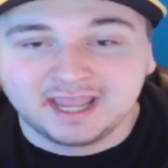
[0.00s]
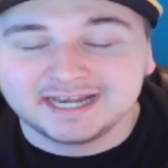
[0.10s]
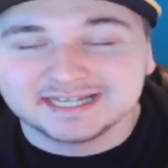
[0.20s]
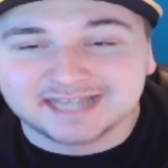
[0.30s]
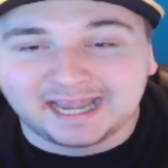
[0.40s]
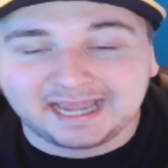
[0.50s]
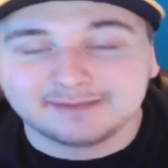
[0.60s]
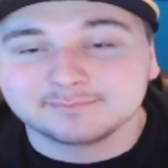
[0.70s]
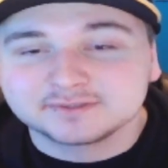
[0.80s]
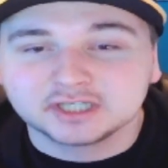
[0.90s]
And it is
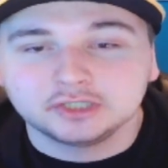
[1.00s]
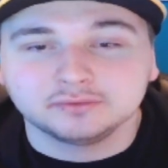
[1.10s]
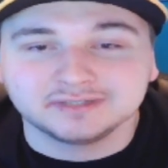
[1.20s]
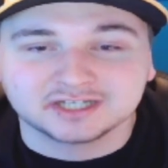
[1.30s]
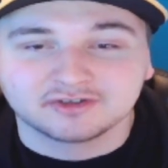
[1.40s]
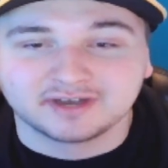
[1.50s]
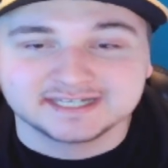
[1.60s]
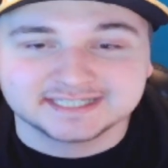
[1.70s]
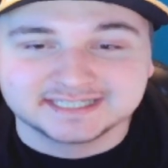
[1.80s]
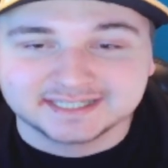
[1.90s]
absolutely
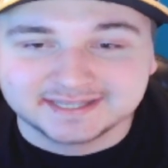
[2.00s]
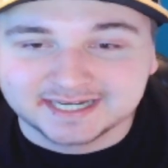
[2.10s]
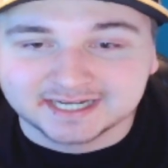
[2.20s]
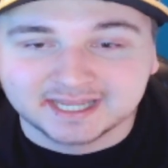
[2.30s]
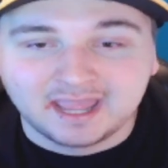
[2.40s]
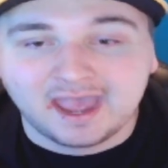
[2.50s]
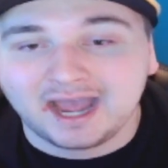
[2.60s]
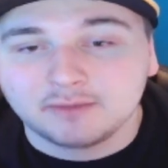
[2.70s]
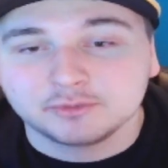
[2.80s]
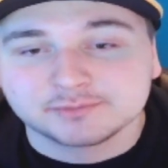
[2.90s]
crazy to think
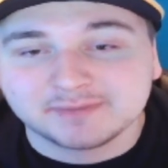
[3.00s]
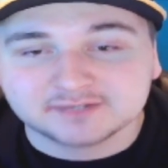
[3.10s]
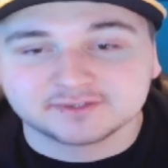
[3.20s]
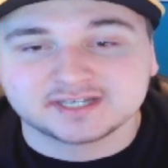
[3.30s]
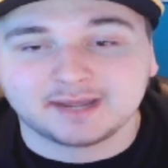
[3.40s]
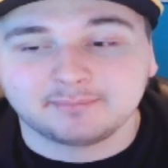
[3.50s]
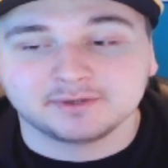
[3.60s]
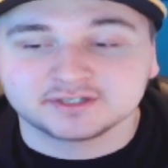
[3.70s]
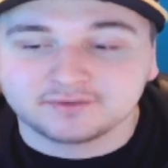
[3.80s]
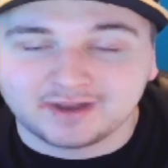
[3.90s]
how much Max Verstappen
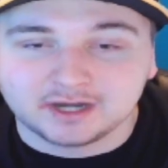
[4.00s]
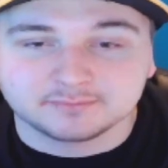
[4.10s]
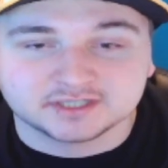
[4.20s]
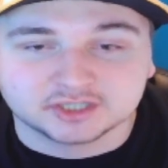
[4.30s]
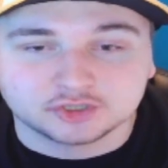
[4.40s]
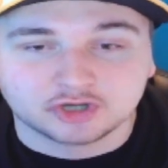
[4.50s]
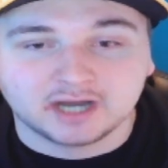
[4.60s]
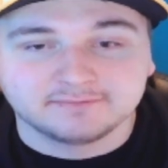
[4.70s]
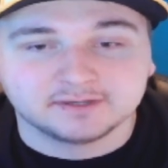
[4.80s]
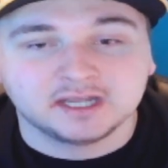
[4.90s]
has developed as a
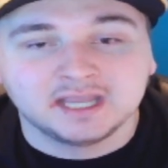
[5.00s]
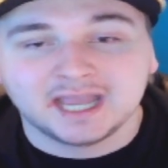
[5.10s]
driver